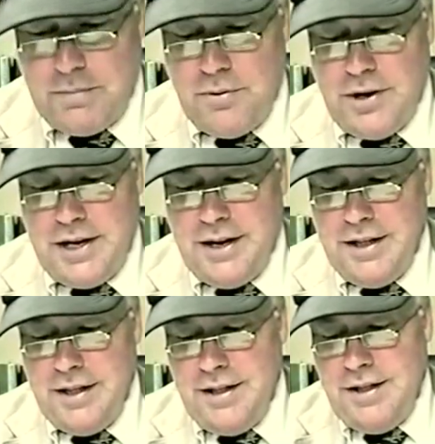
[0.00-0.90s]
point,
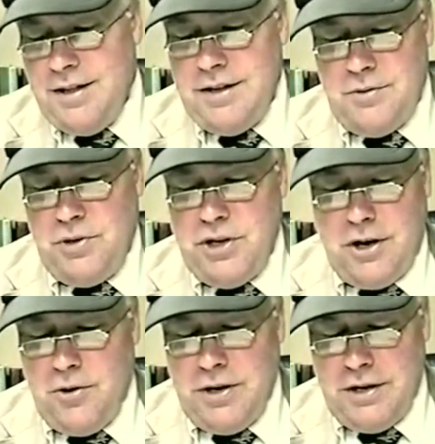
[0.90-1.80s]
we
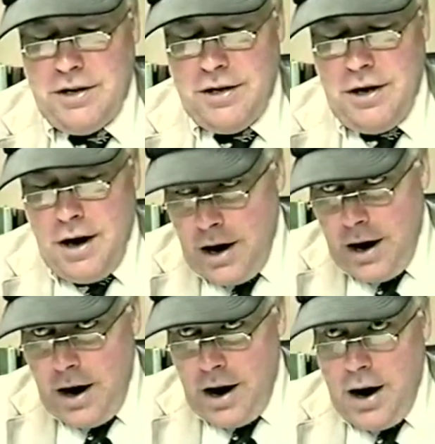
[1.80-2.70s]
all went,
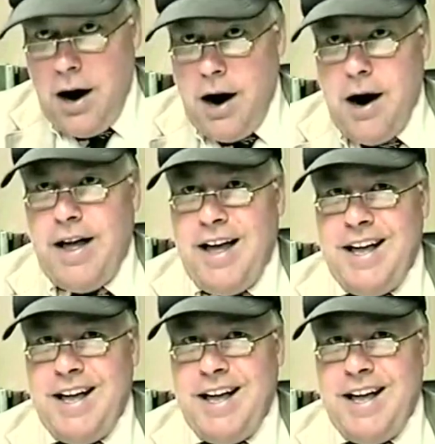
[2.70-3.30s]
ah. Oh